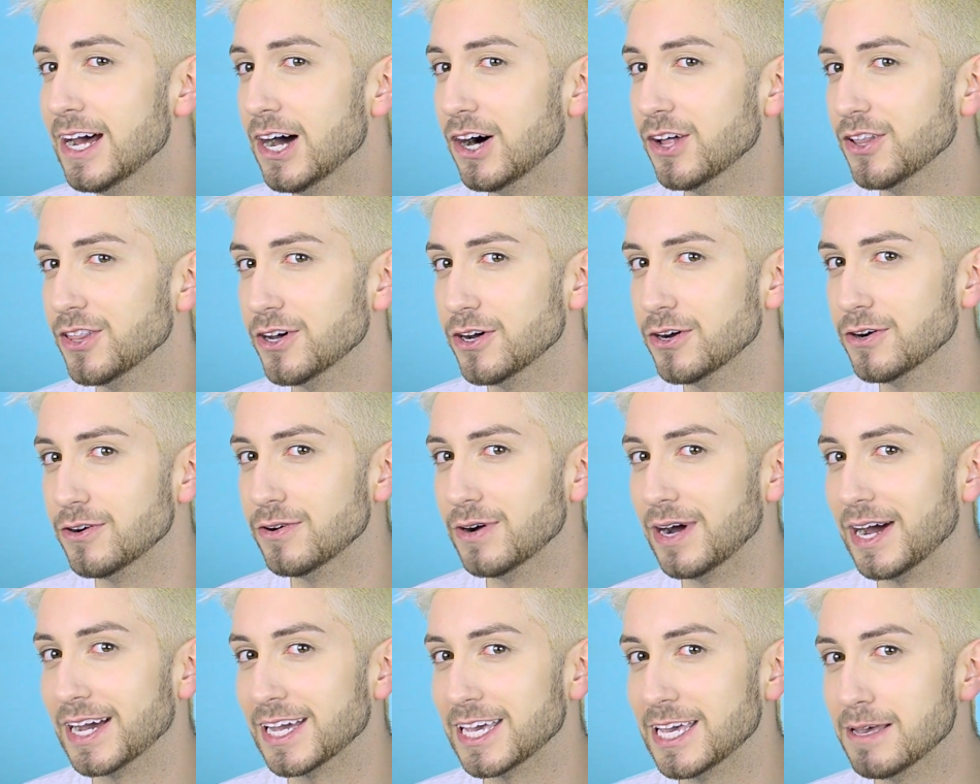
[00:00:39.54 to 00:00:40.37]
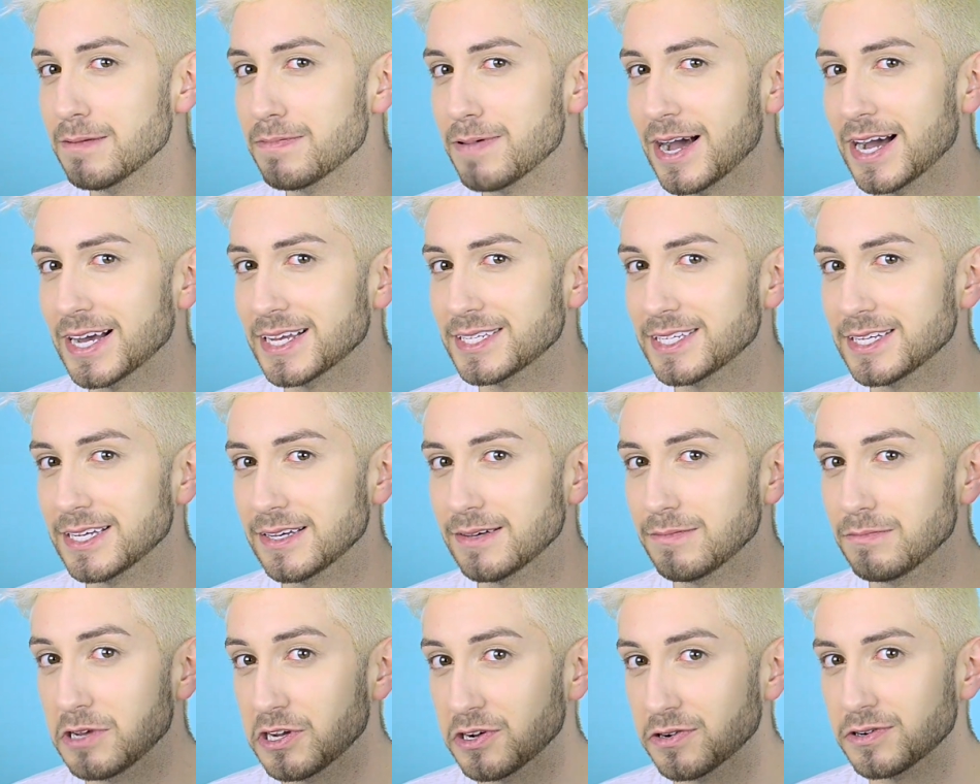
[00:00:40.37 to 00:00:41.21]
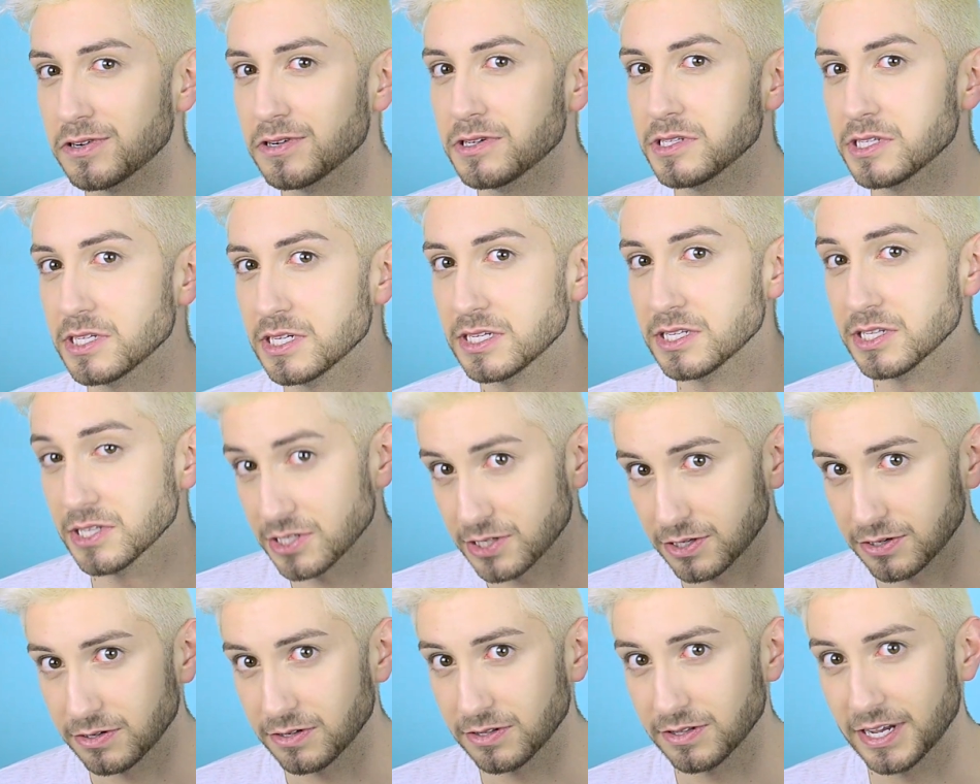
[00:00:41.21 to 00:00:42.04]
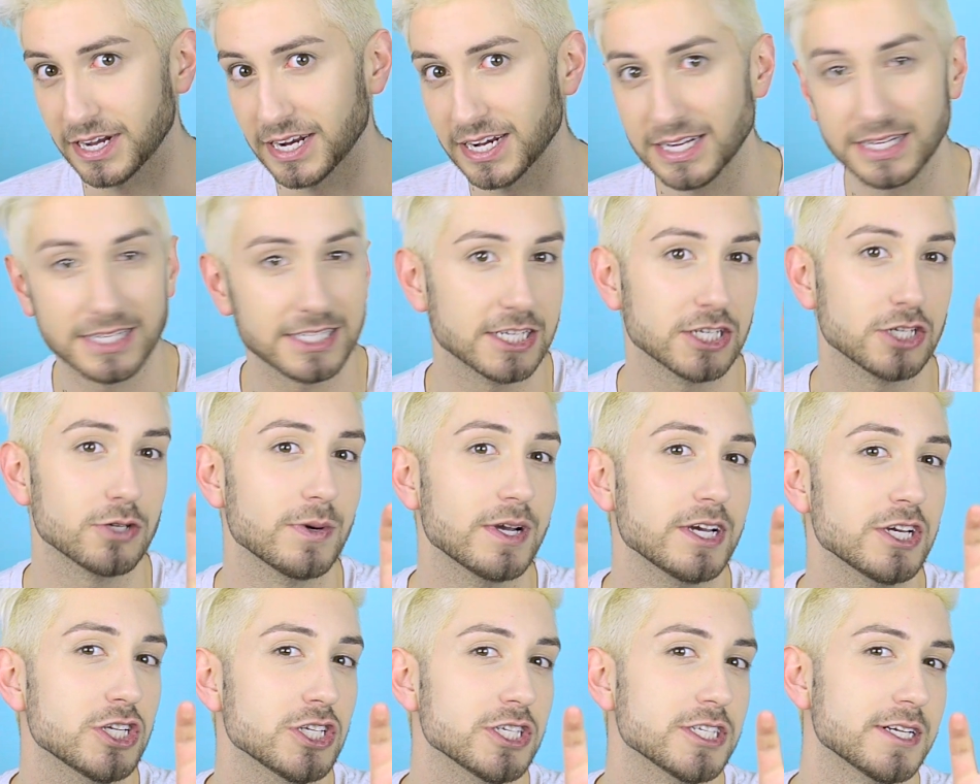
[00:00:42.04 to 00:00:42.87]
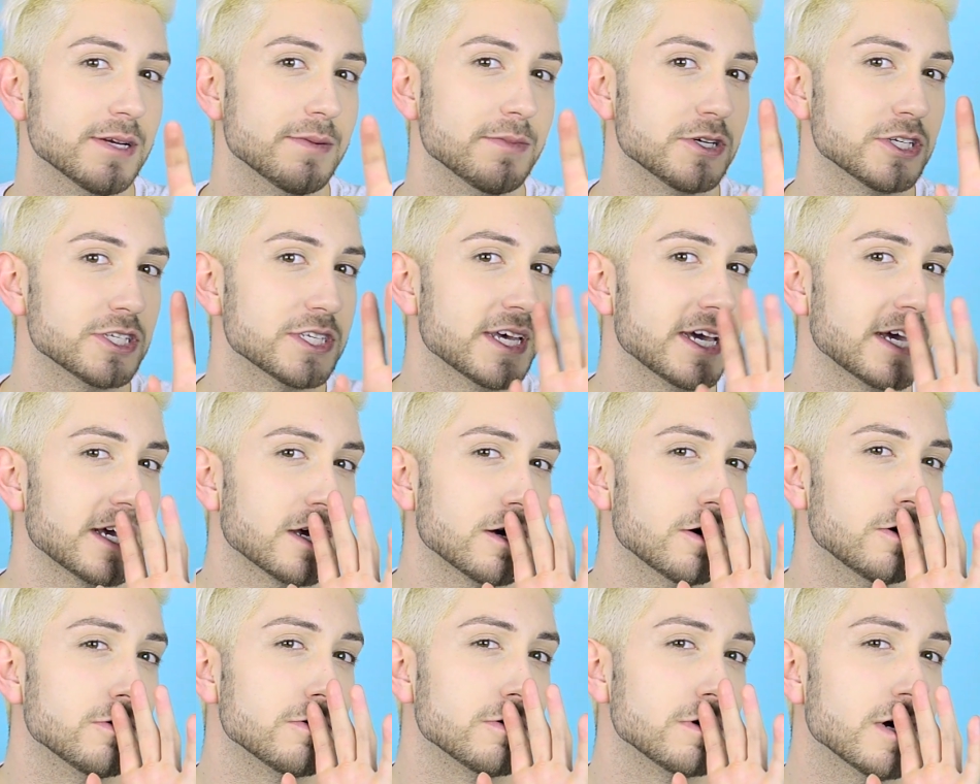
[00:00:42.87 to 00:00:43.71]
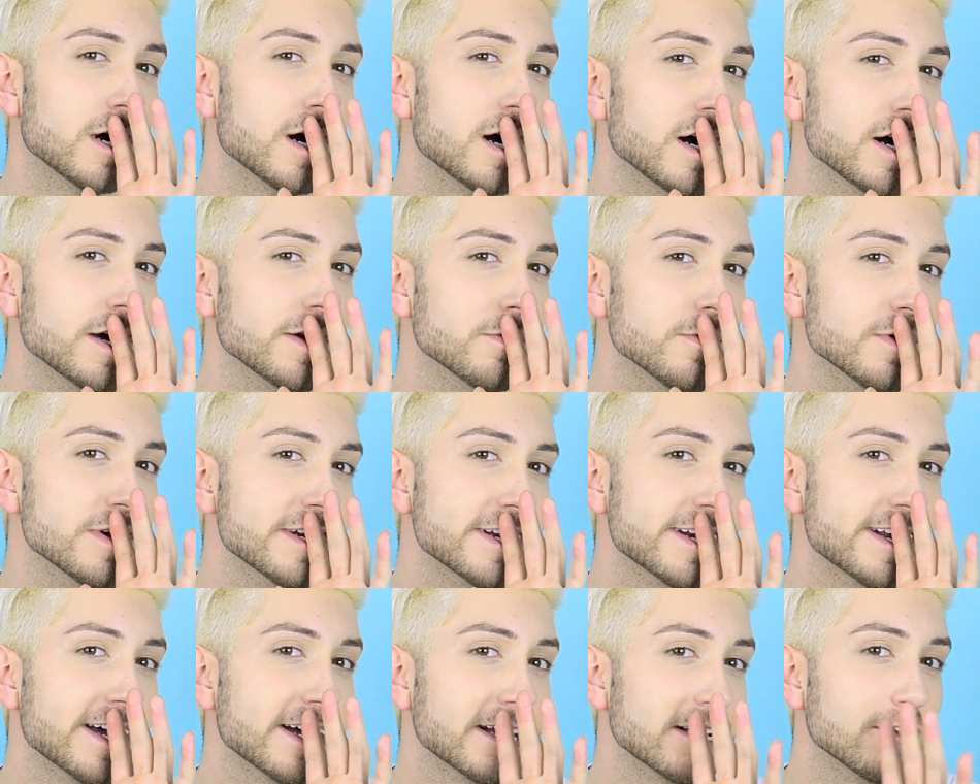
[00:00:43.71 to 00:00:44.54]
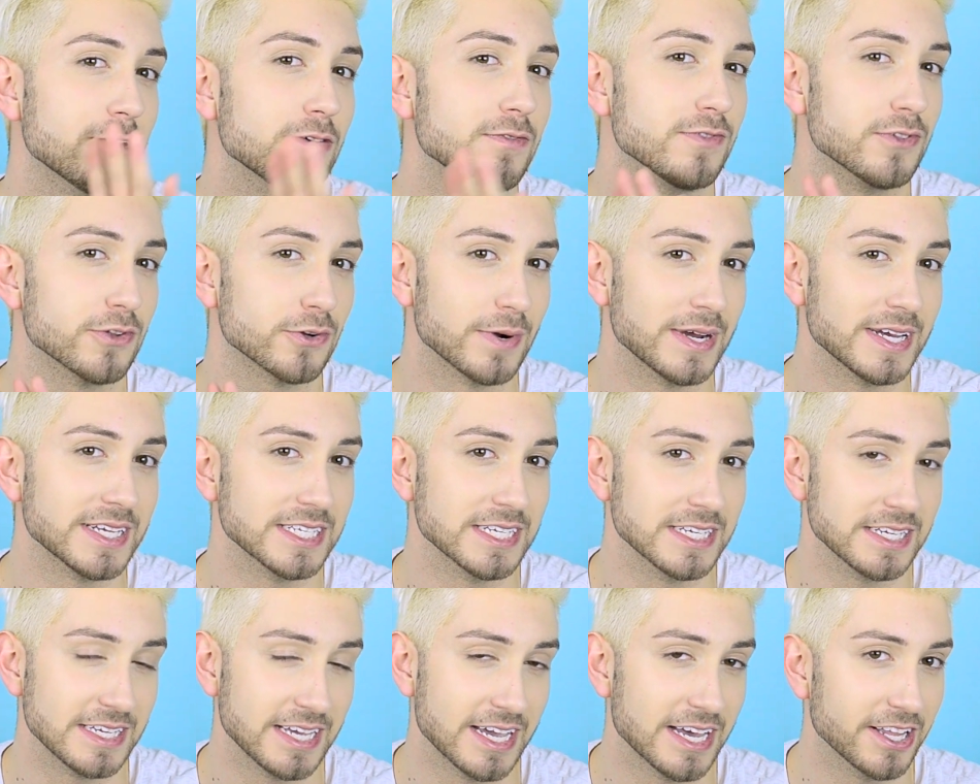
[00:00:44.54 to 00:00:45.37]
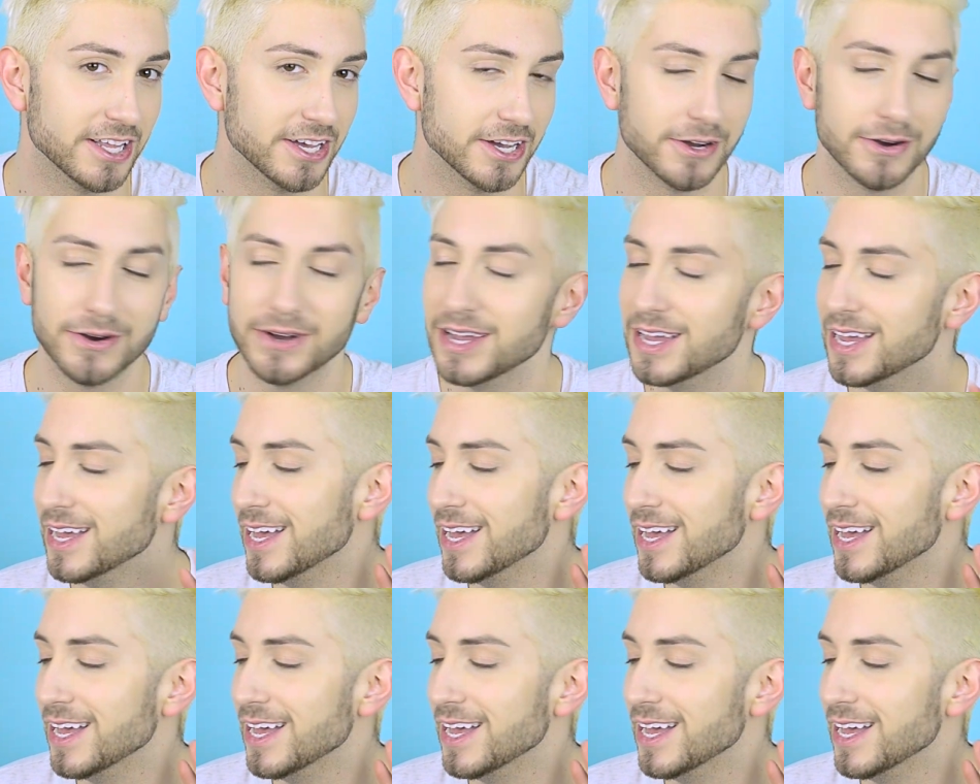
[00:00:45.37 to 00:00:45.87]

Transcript: Although I keep passing mirrors in certain lighting situations and I'm just like, oh god, when did I go fluorescent yellow?